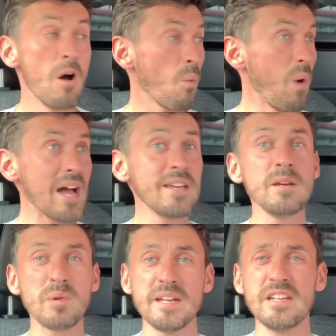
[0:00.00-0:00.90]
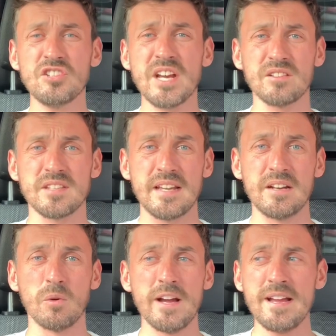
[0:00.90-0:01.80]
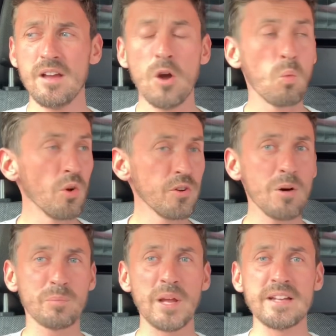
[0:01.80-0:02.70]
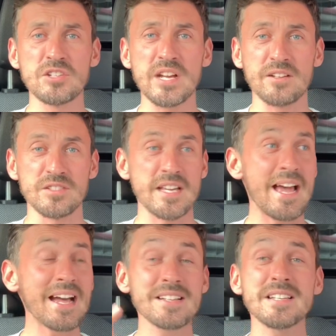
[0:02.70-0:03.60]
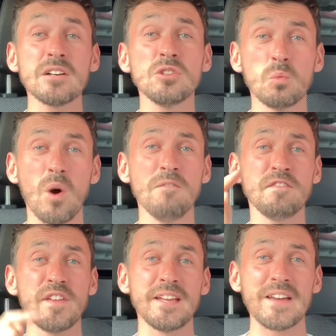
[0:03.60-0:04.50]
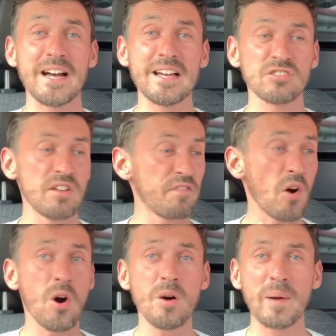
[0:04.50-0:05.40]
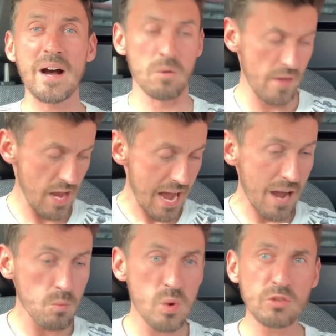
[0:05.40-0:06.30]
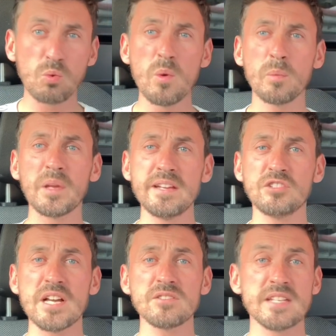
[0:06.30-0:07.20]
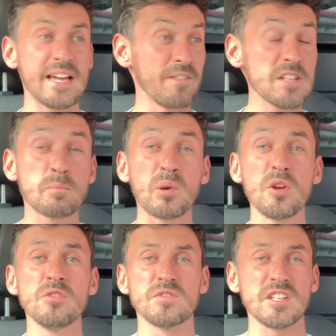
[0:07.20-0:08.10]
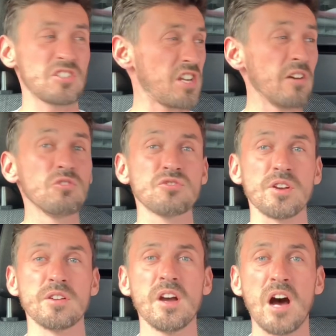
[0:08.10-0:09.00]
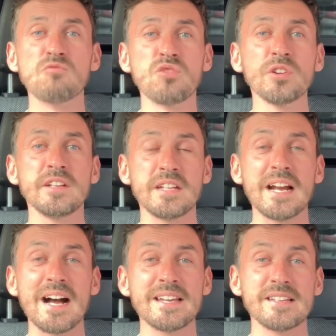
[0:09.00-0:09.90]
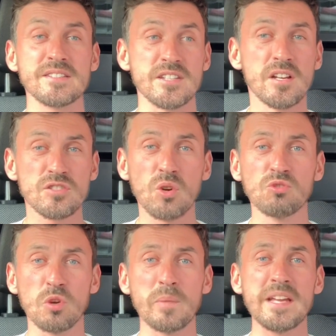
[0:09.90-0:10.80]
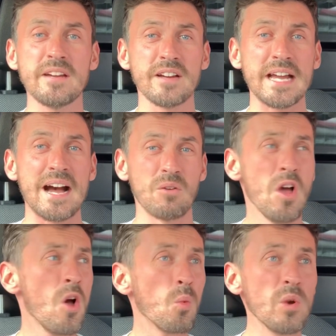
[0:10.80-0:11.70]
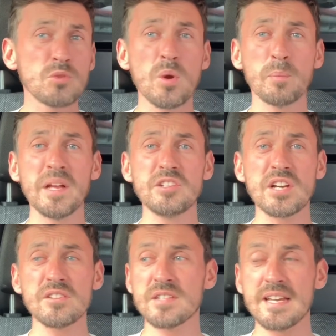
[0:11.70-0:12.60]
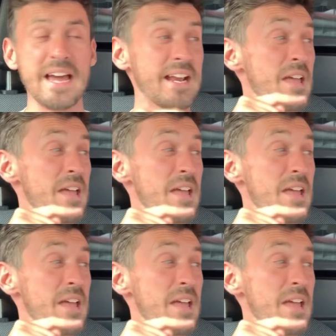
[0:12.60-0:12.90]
Why are they bringing Chelsea into it? We're not playing Chelsea. And I tell you one thing that I actually thought about. I wish we were playing Chelsea again. This proves that children are running United's social media account. Wish we were playing Chelsea again.